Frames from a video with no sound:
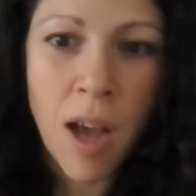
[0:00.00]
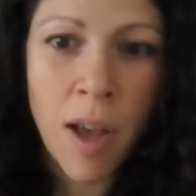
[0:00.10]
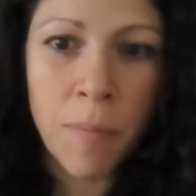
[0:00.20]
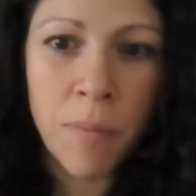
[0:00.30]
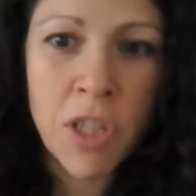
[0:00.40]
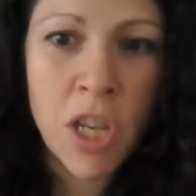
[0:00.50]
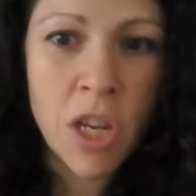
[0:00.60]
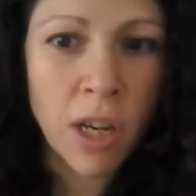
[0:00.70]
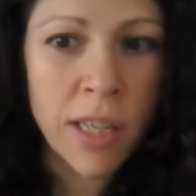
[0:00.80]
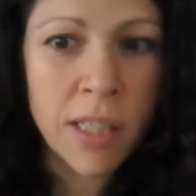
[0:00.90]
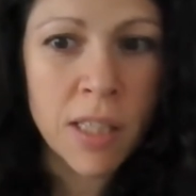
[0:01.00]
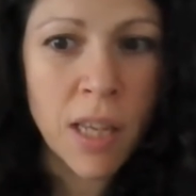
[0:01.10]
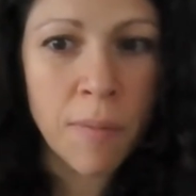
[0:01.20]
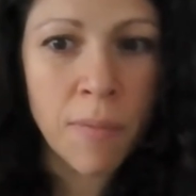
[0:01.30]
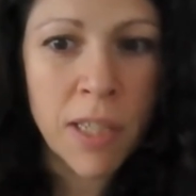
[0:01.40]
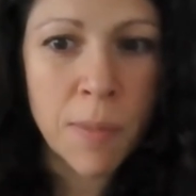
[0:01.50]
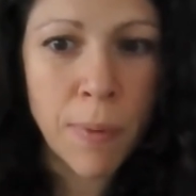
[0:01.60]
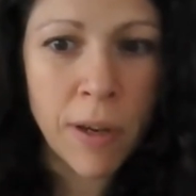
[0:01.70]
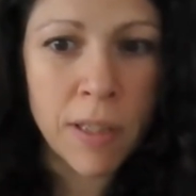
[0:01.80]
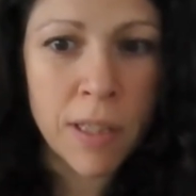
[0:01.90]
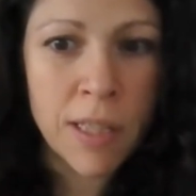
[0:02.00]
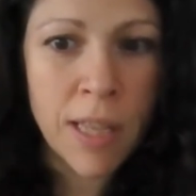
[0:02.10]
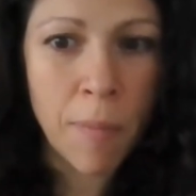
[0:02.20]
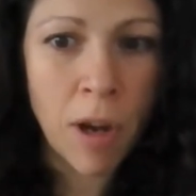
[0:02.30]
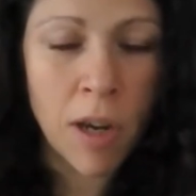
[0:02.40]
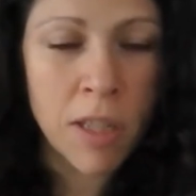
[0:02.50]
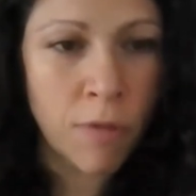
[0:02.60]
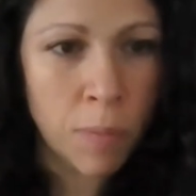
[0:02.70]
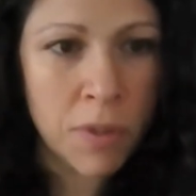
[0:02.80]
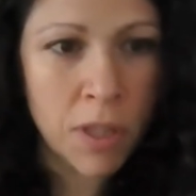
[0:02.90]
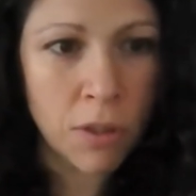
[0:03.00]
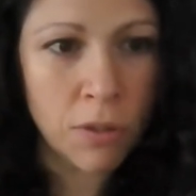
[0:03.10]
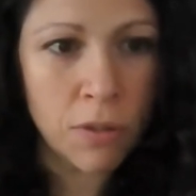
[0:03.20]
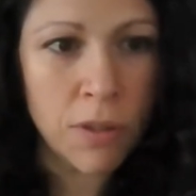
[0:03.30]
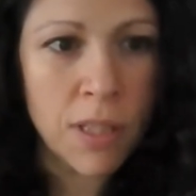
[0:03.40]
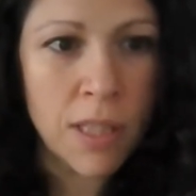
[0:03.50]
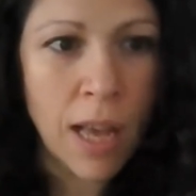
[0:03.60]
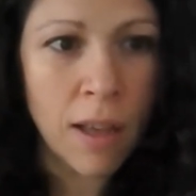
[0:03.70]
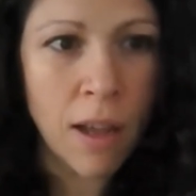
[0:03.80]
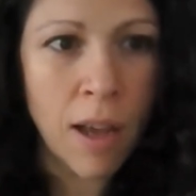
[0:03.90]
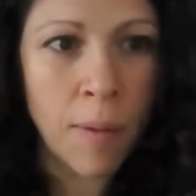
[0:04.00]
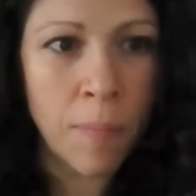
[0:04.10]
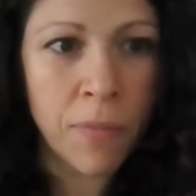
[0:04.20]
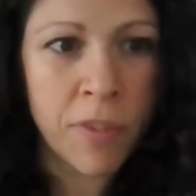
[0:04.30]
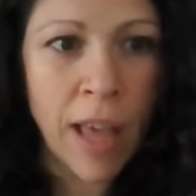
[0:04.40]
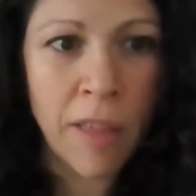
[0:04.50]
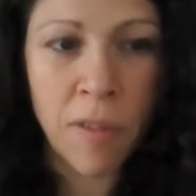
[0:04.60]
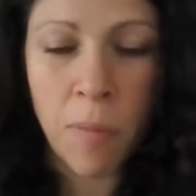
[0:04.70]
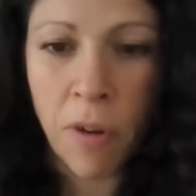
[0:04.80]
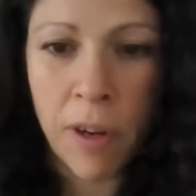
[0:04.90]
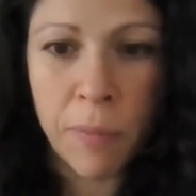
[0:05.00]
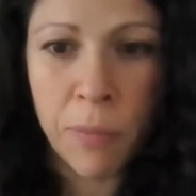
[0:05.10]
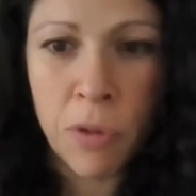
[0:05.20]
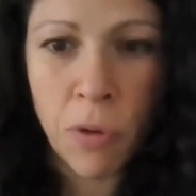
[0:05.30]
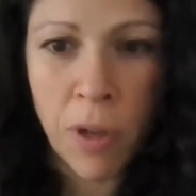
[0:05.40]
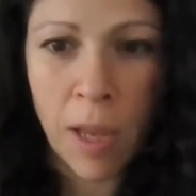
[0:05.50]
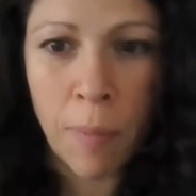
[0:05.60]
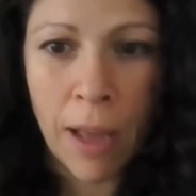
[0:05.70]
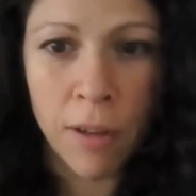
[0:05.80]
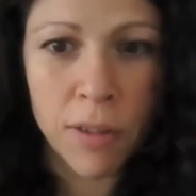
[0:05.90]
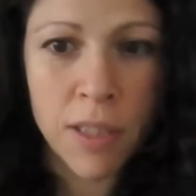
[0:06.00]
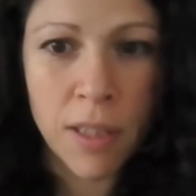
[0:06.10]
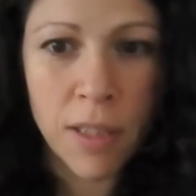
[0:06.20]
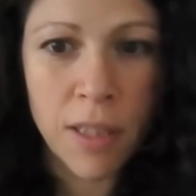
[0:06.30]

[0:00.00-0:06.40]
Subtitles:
Do you guys experience the same kind of obstacles that Seth and Miren were talking about?